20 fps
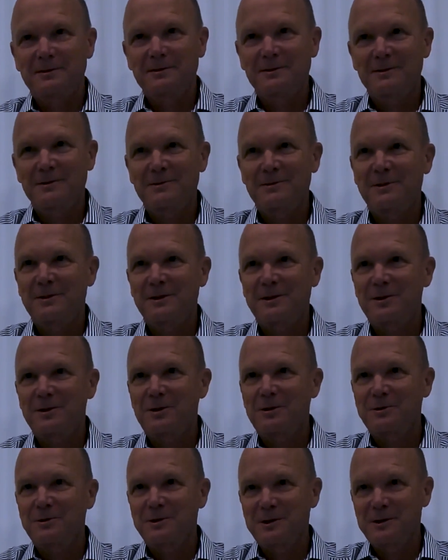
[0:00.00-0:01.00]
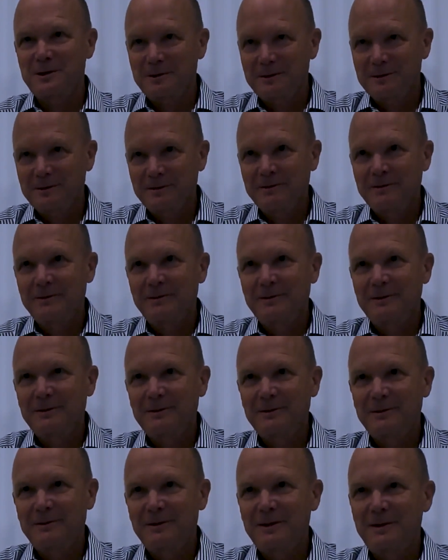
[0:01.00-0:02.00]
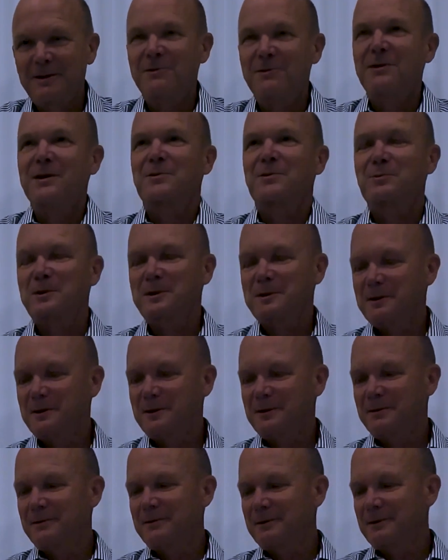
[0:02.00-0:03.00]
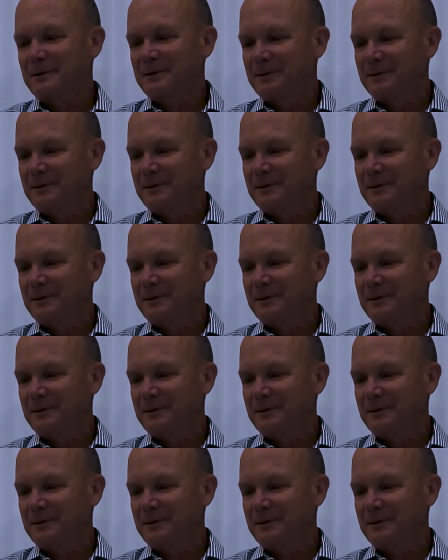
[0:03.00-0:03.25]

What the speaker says: the technology, then I think we can